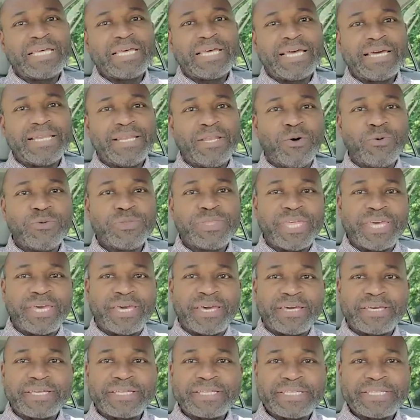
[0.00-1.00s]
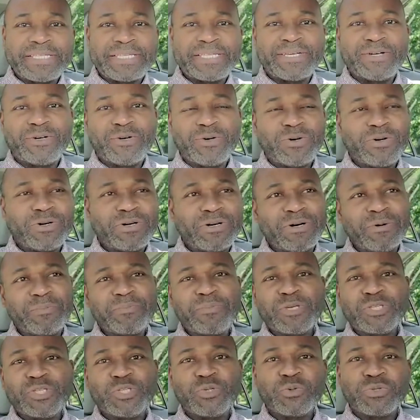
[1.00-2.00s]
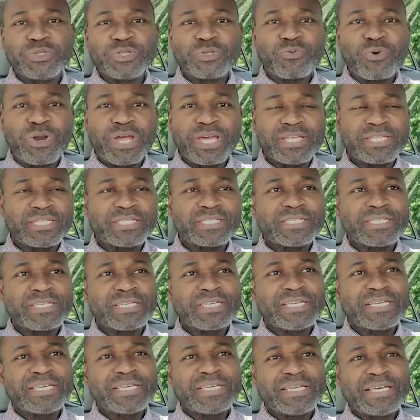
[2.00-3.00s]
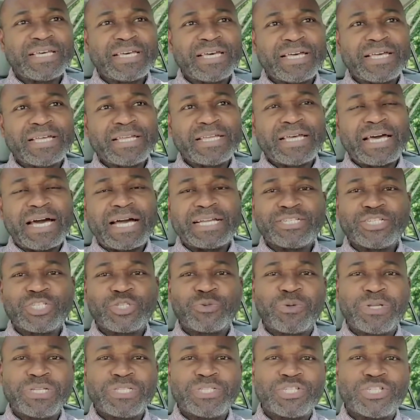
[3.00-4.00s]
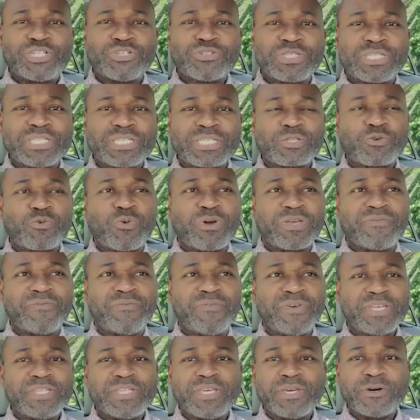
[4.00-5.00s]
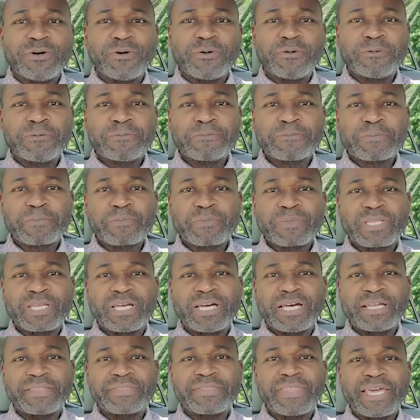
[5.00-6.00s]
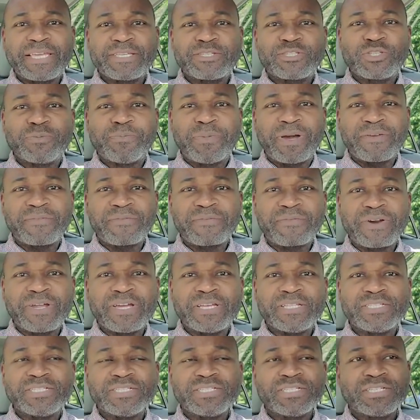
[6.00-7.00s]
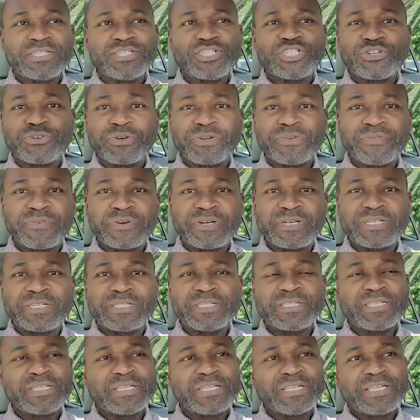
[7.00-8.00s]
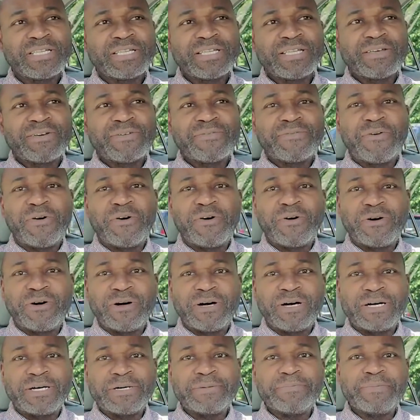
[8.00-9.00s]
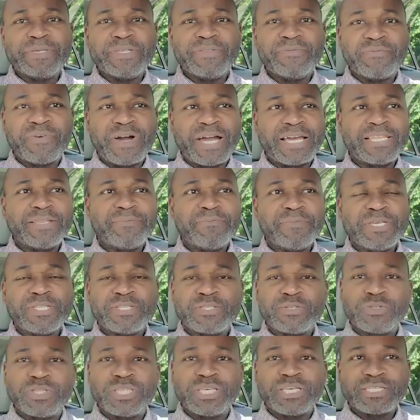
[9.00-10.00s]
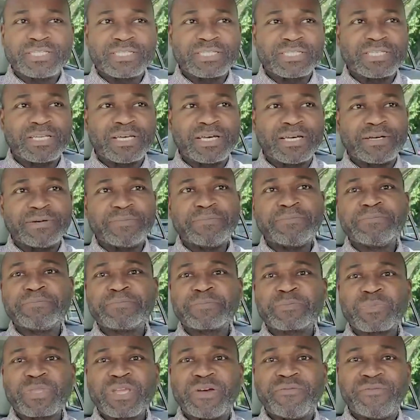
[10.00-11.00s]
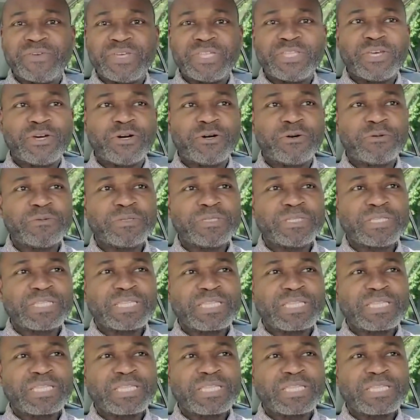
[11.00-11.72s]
Hello there. Hope you're doing great. I just wanted to shoot this quick video. Thanks to my friend Sherifa for inviting me to this video.